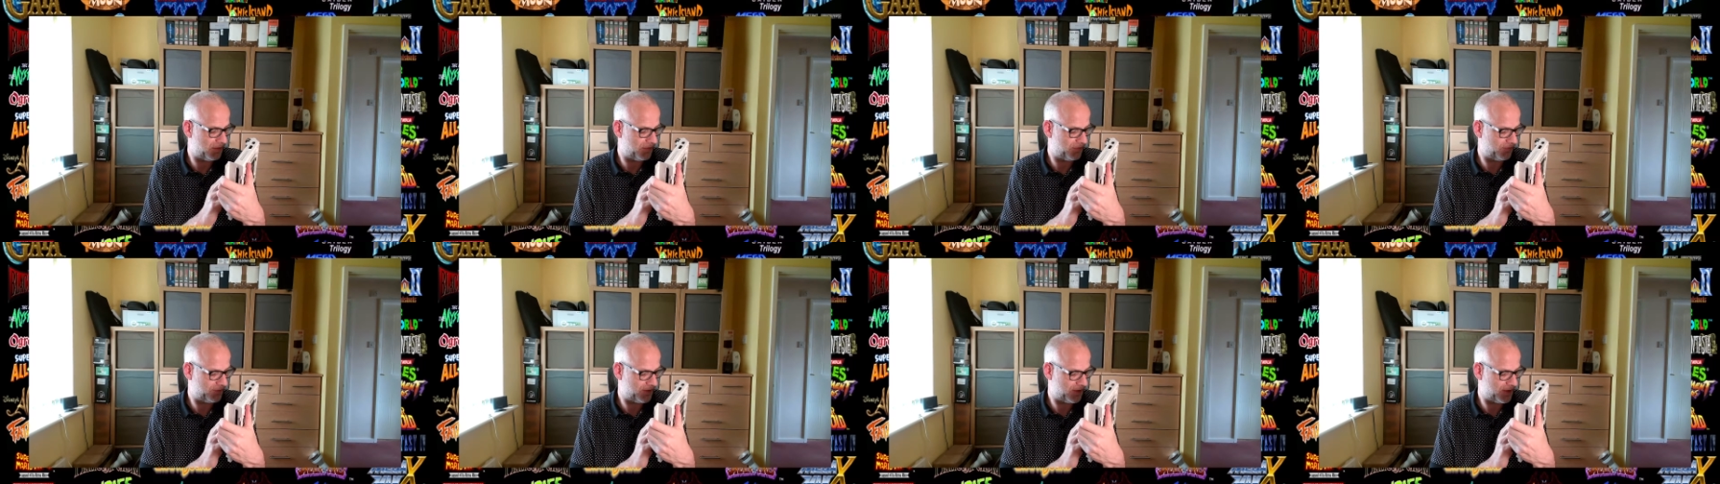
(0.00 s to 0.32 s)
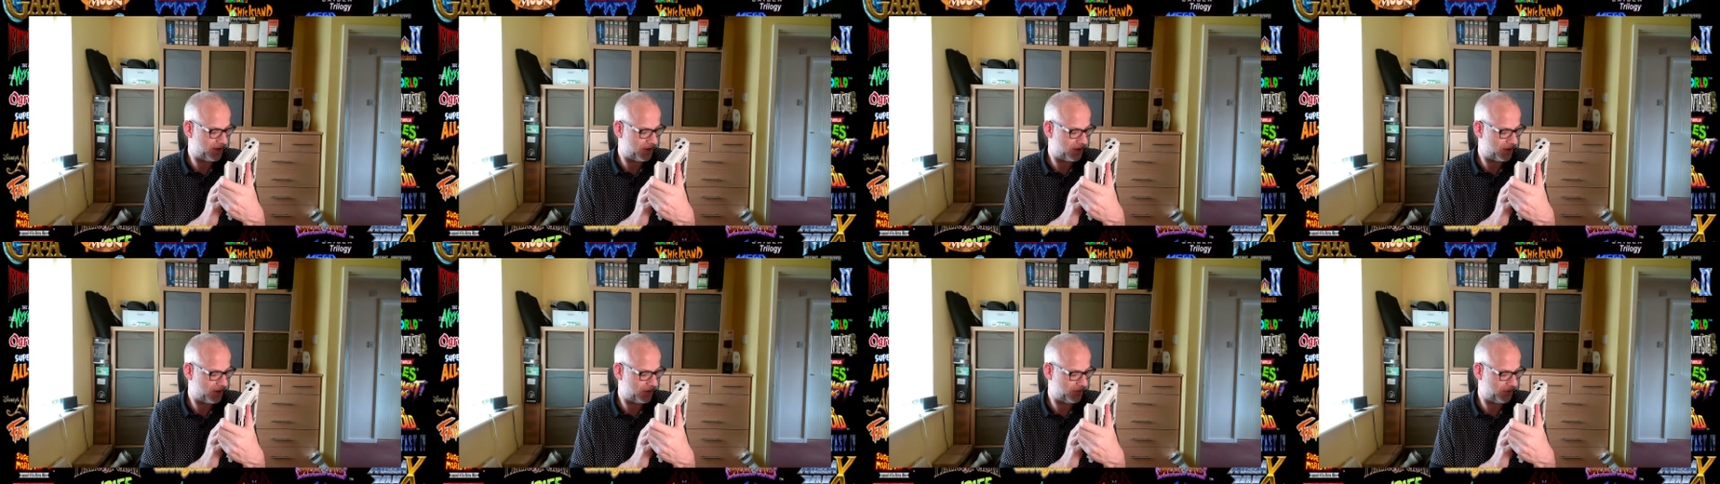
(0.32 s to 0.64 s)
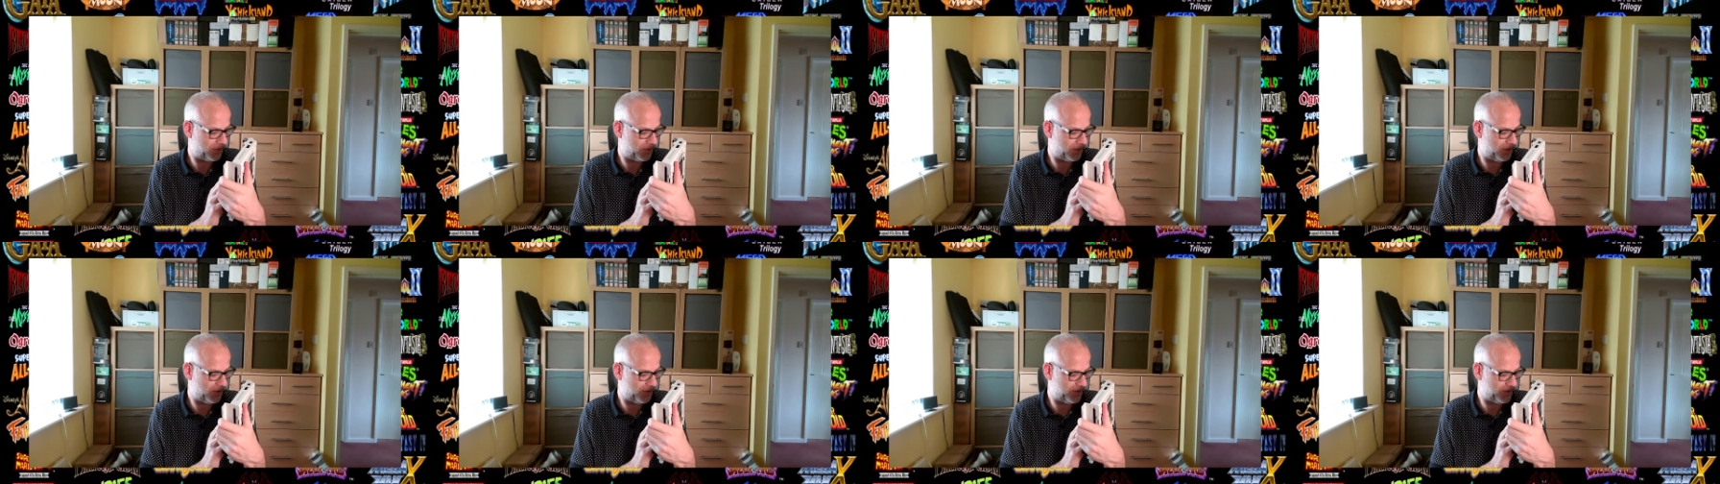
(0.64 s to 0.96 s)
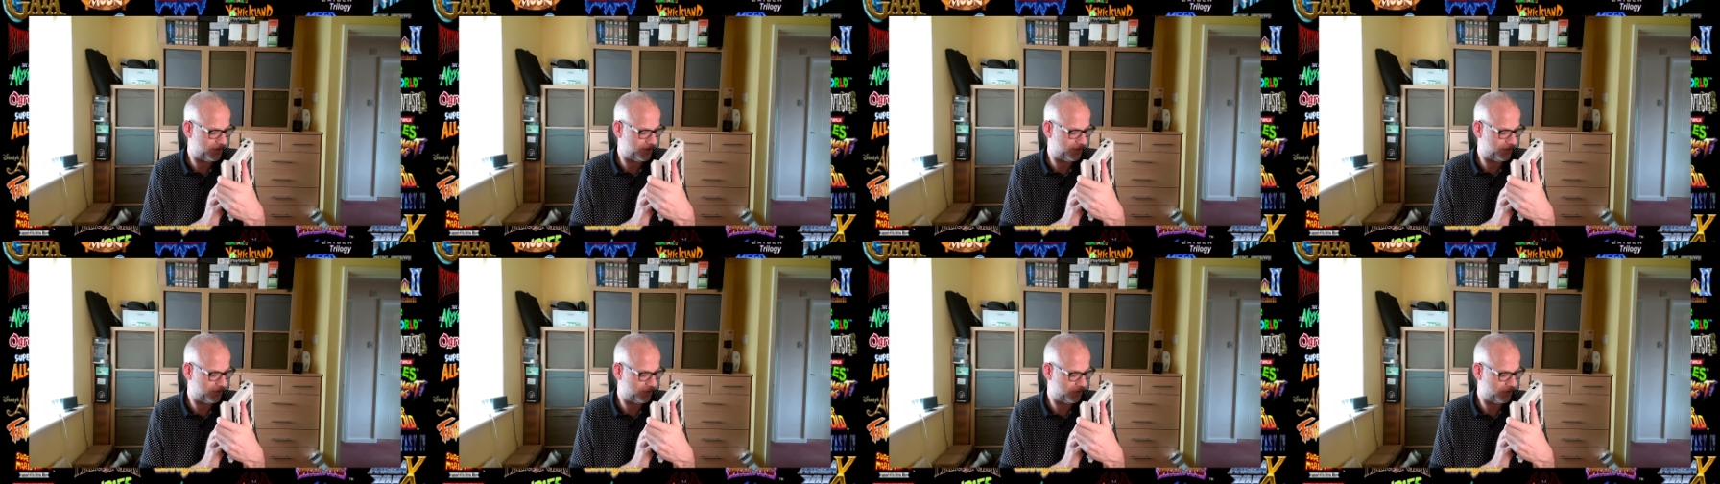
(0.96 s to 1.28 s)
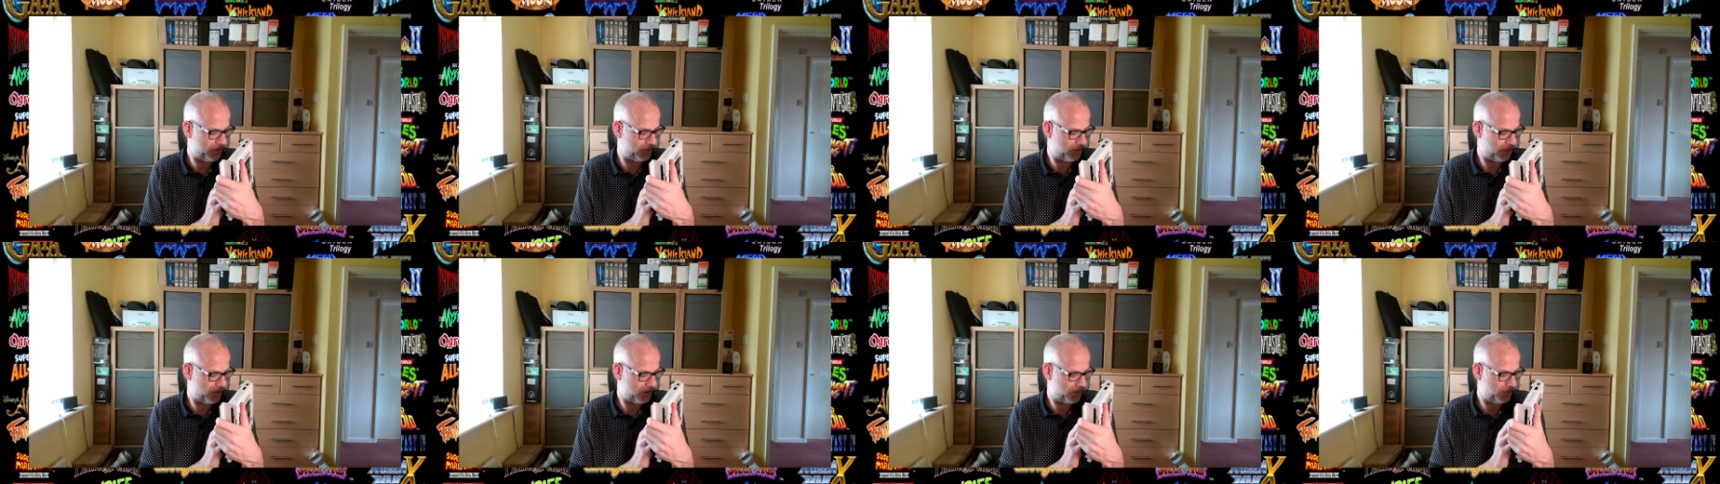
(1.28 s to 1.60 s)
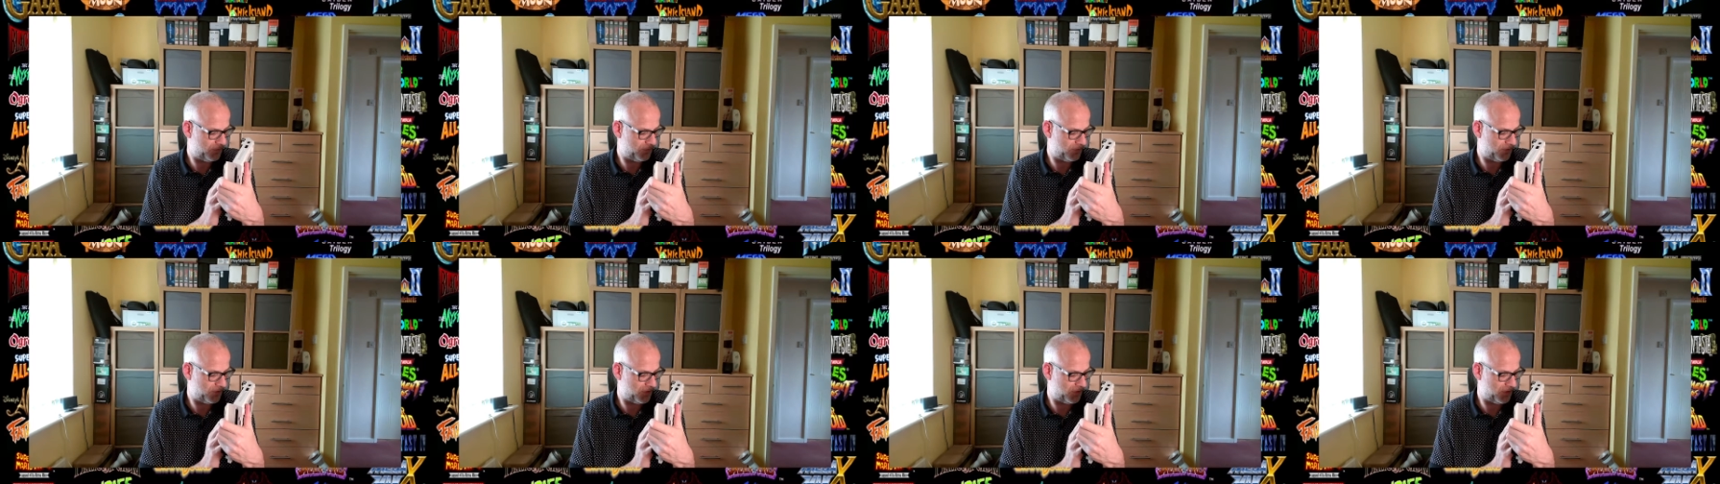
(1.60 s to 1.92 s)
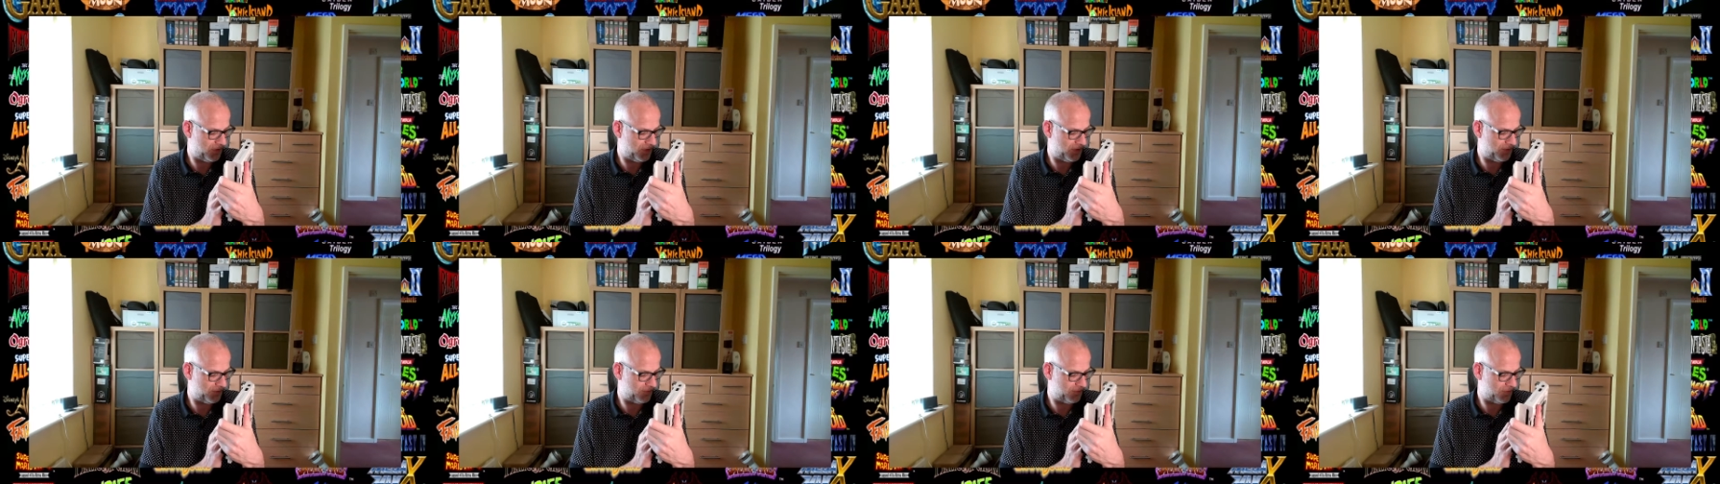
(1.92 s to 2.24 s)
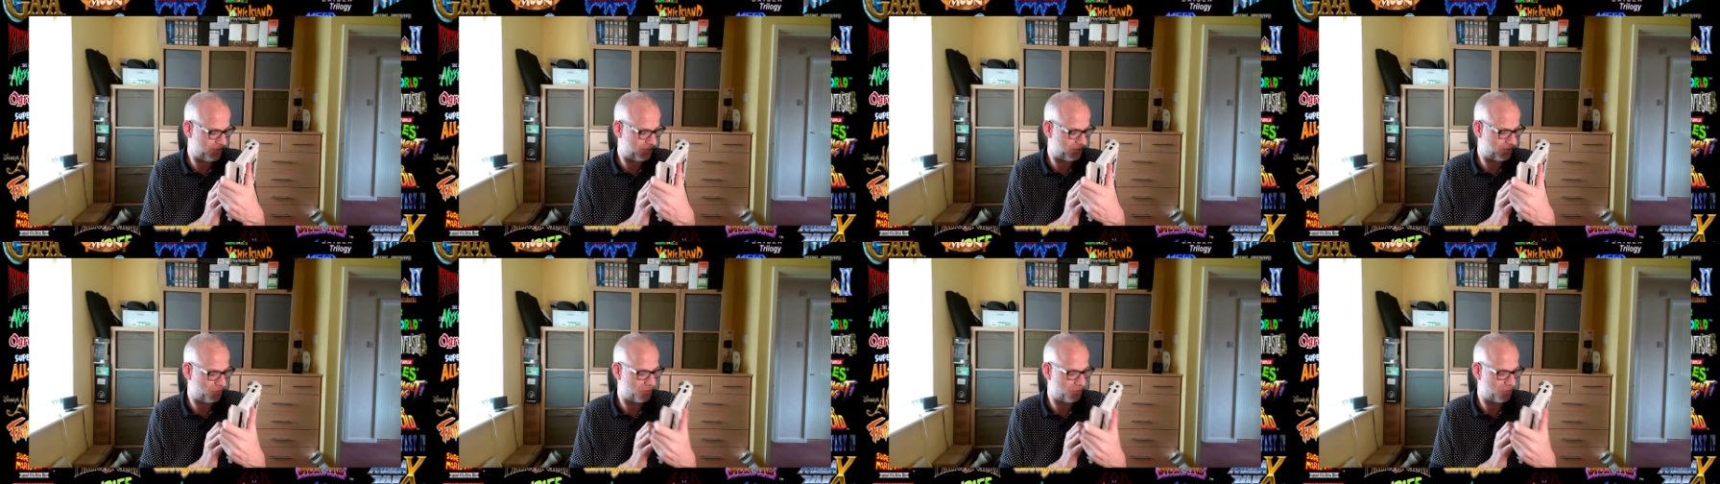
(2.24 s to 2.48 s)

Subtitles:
CR32036